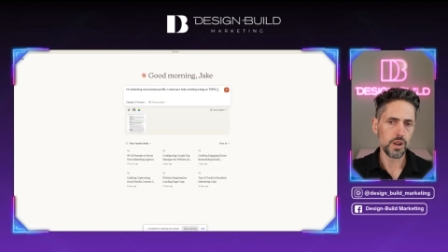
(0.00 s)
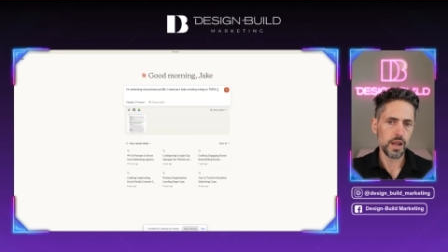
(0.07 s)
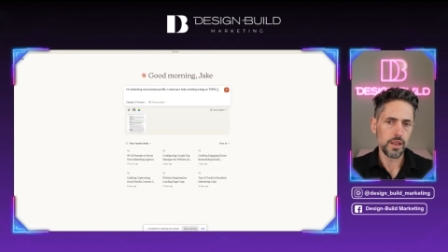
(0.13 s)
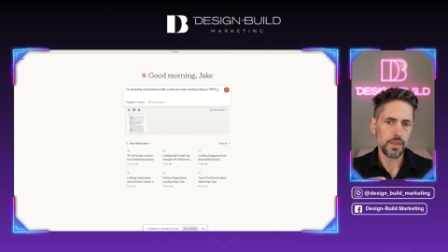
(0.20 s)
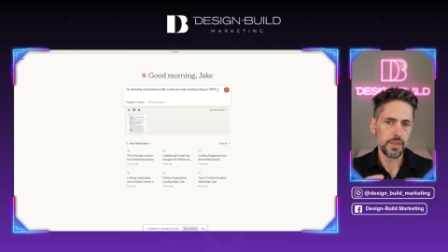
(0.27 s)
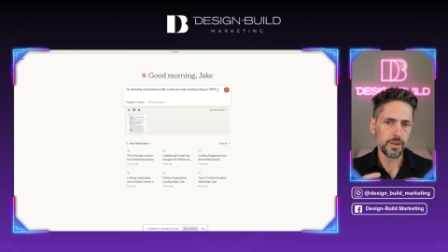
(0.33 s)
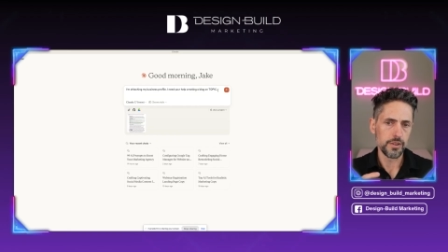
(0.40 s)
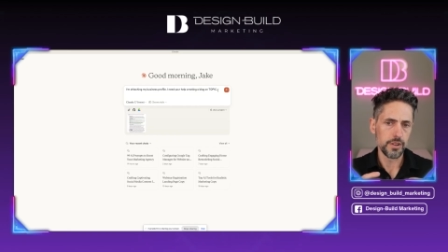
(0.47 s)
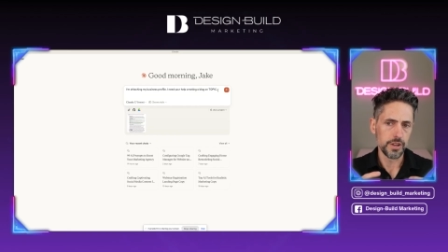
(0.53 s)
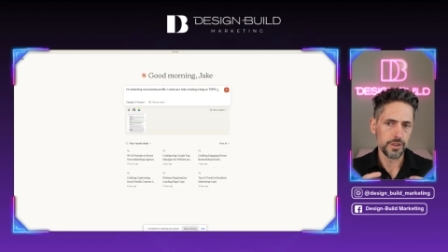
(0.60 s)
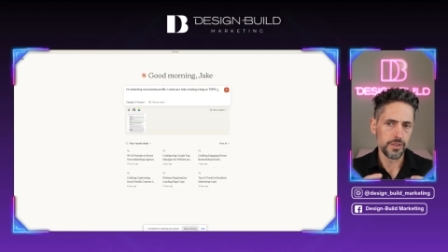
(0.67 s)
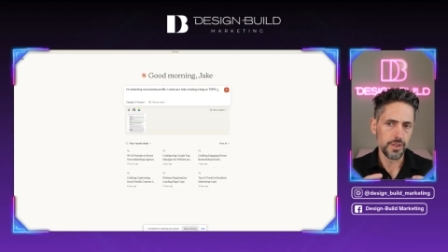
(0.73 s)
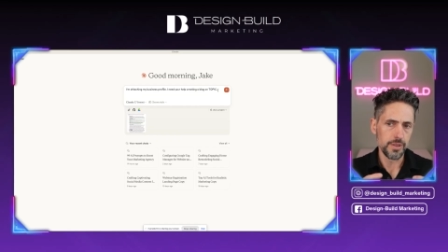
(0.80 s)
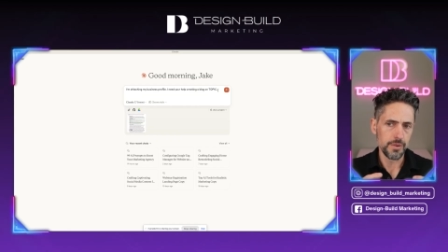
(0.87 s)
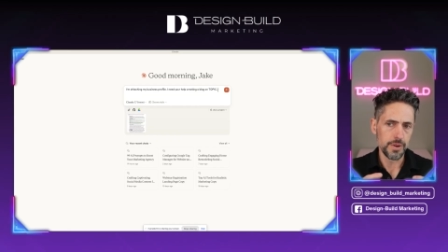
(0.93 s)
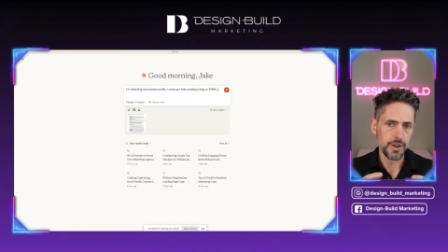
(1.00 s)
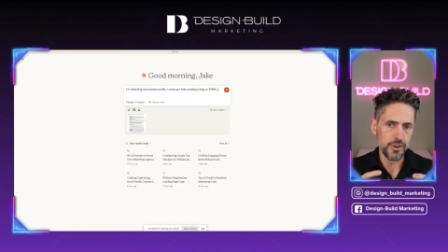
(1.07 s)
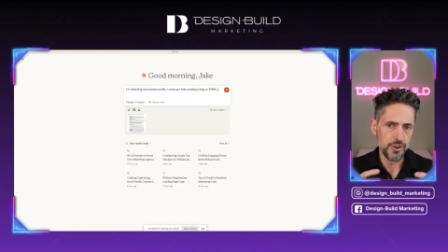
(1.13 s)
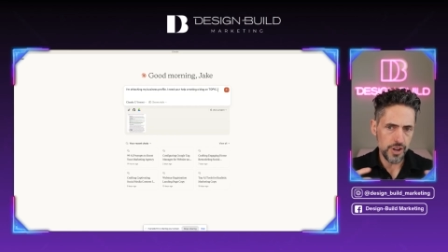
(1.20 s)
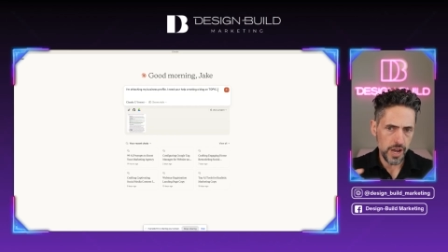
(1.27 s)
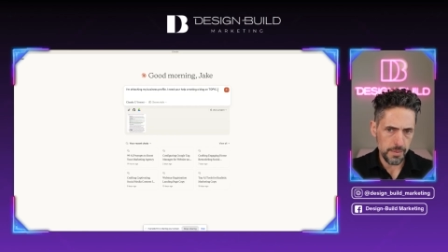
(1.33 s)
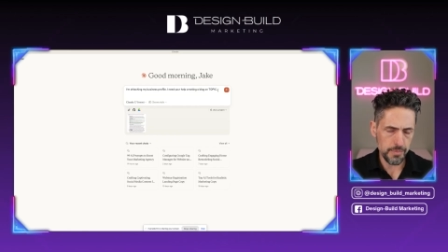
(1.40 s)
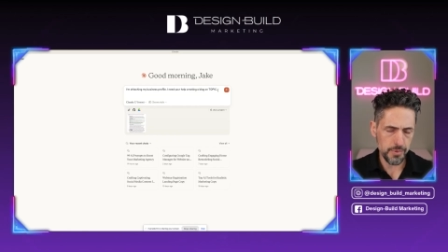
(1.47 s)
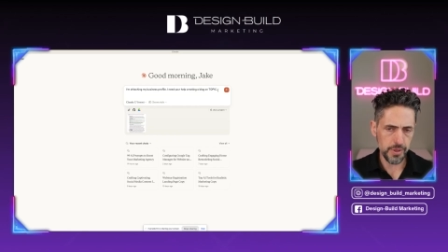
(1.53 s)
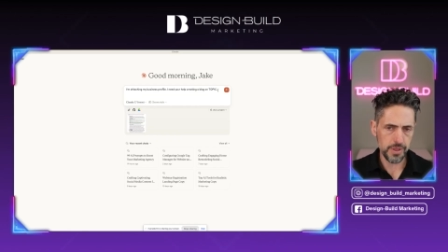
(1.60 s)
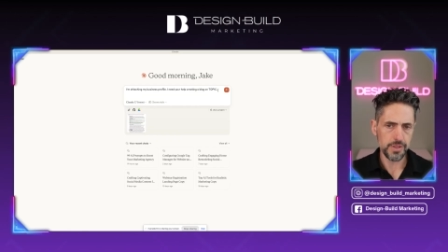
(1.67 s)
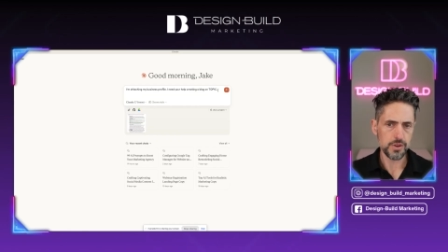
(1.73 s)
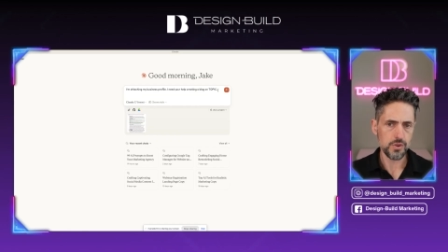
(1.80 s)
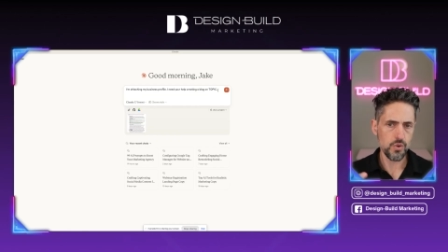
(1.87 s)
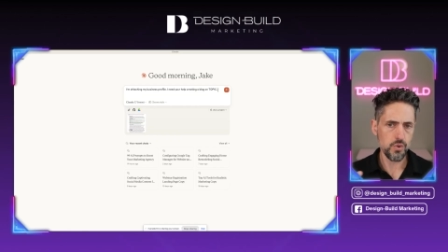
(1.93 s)
the depth and
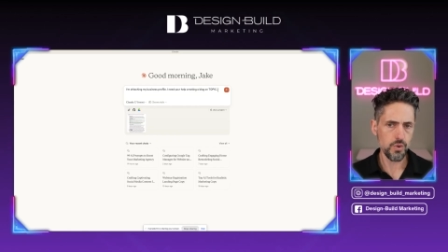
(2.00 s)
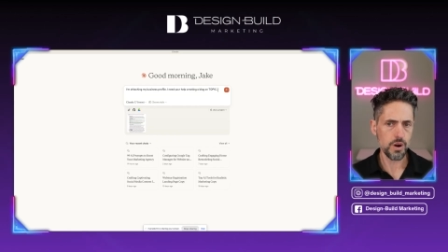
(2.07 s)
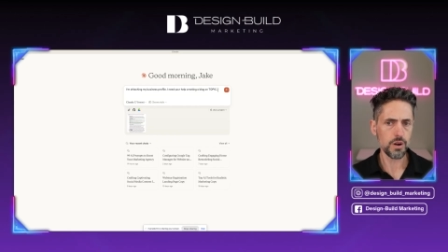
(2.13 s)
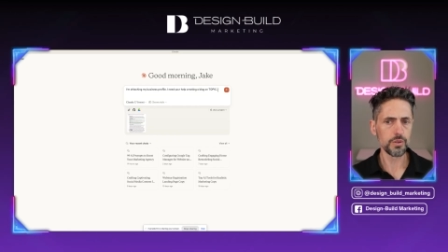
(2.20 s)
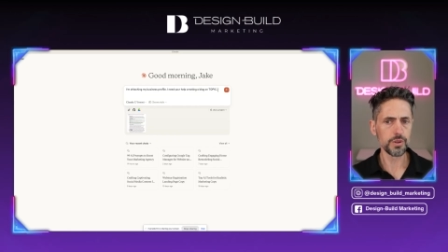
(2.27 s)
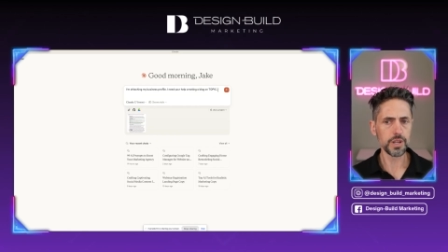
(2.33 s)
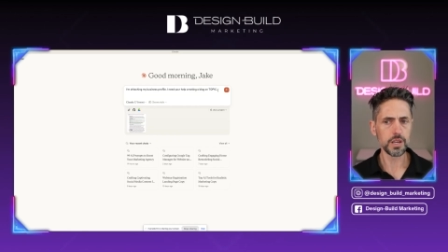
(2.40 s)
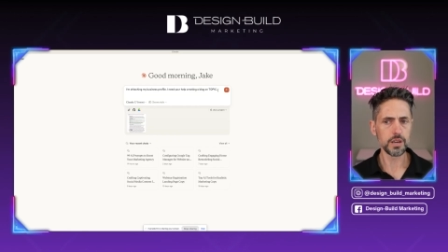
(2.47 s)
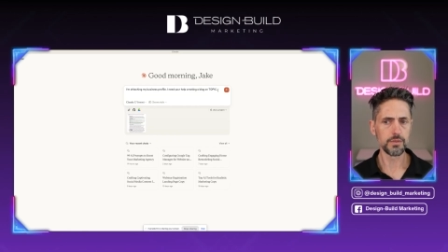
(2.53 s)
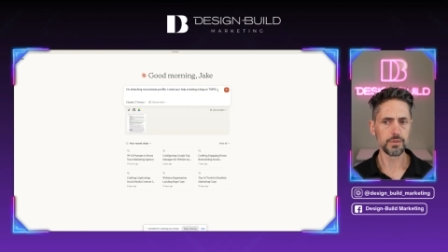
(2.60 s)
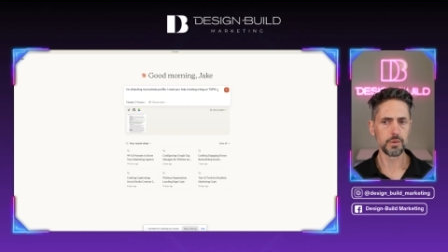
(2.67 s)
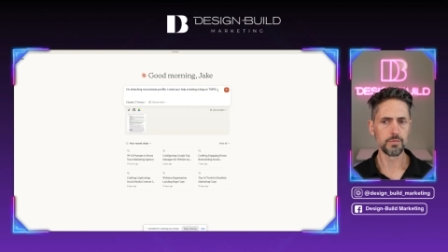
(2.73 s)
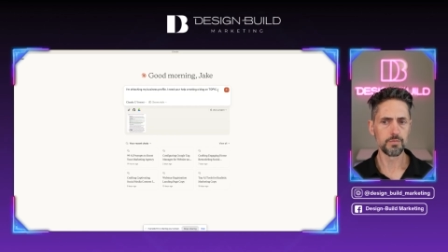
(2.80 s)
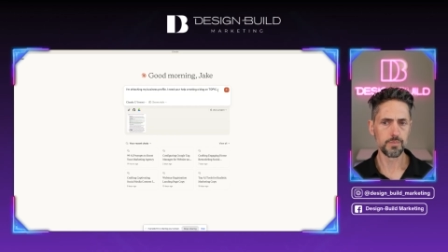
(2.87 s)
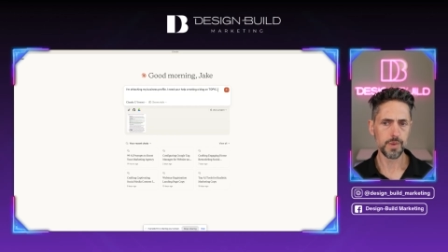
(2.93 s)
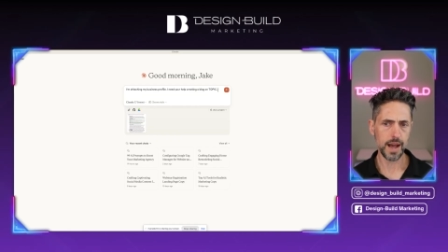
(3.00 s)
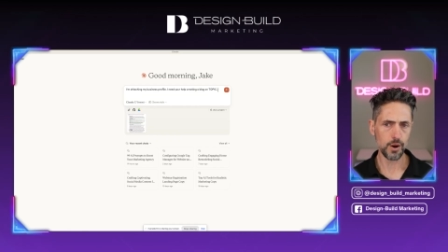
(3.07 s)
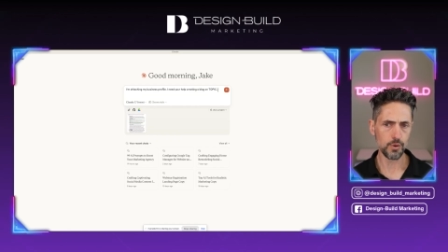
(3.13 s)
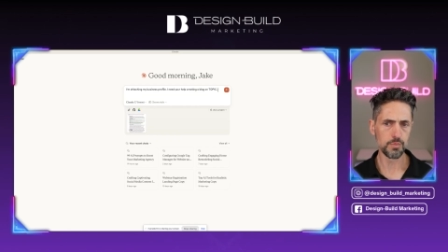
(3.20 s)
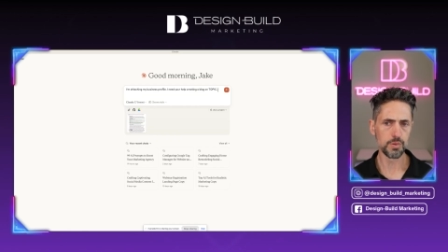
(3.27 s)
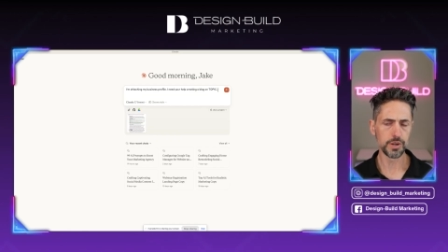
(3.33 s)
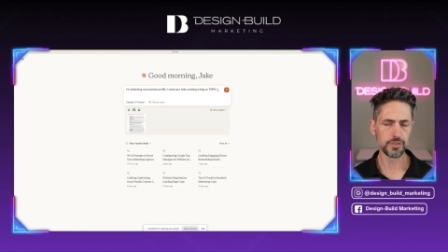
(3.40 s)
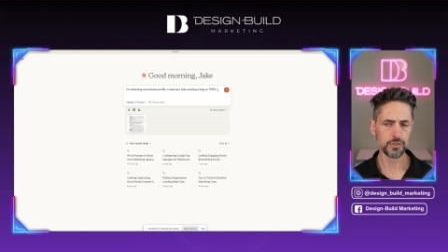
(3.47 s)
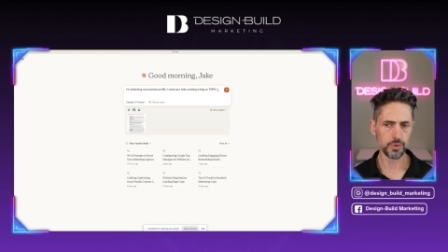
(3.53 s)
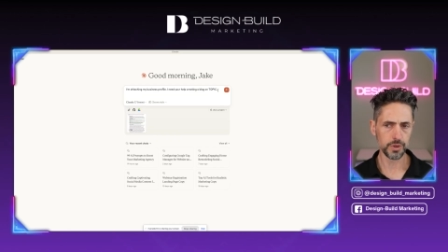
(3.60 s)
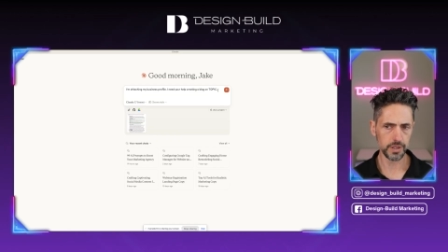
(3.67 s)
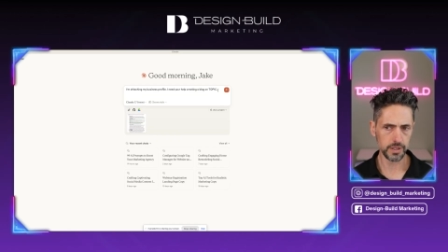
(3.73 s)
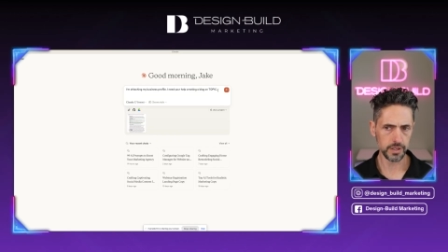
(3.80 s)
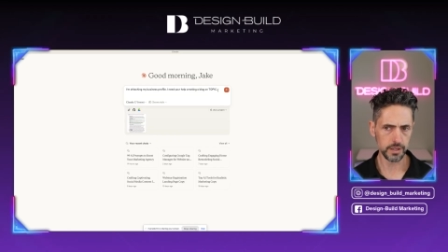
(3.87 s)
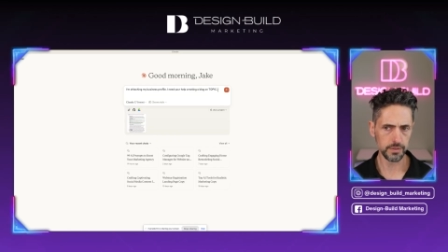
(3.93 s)
the quality of the output it's going
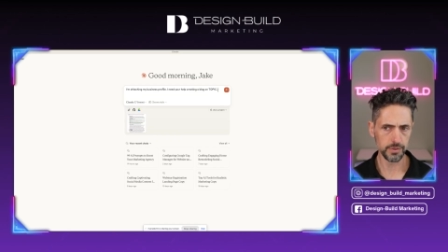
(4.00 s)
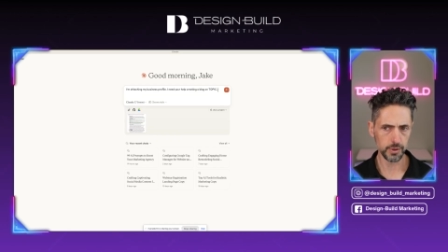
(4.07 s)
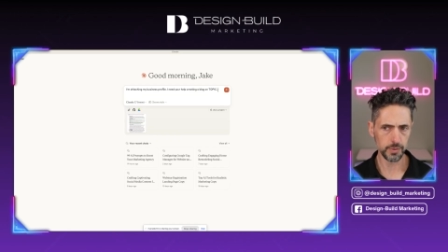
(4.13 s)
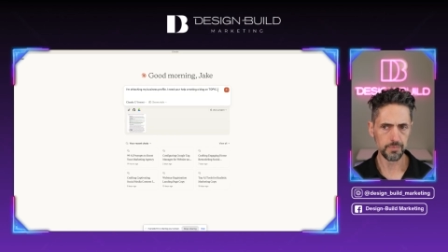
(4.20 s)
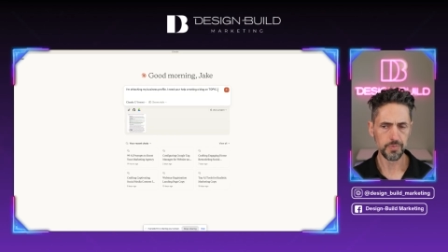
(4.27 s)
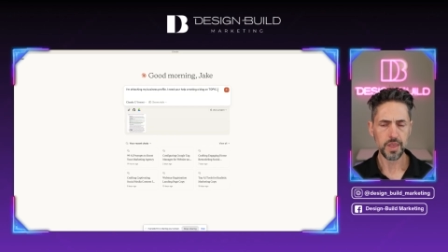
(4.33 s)
to give you,